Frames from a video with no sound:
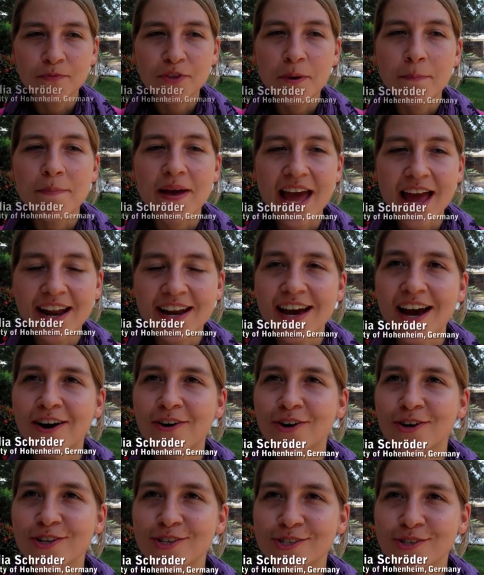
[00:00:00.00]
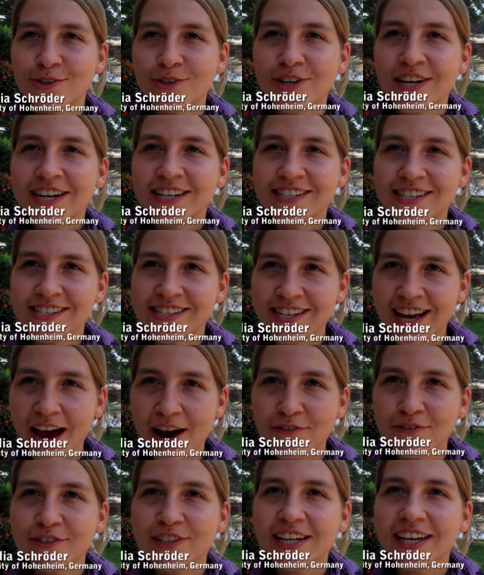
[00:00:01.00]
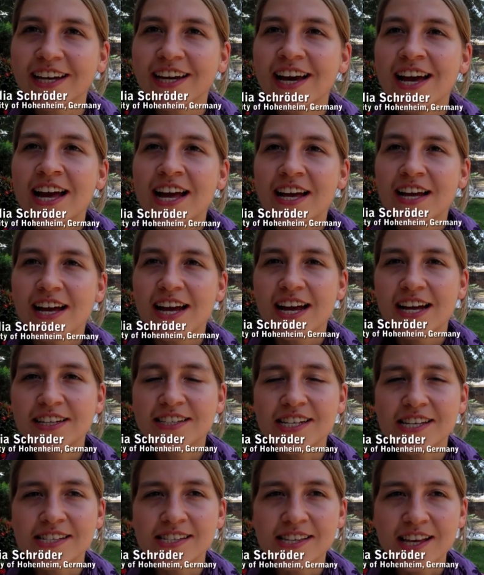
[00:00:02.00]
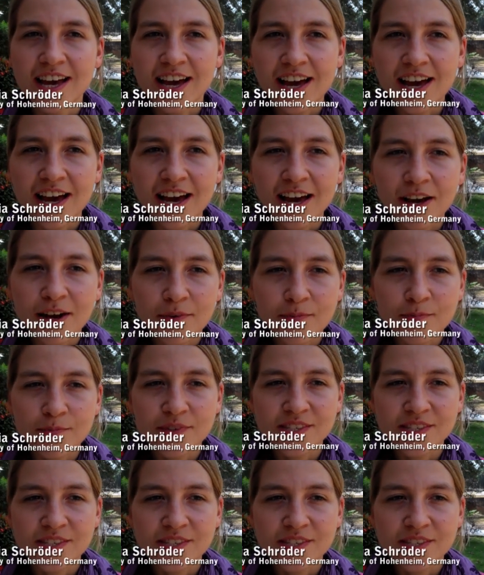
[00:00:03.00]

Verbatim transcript: the men are also discovering uh, this um,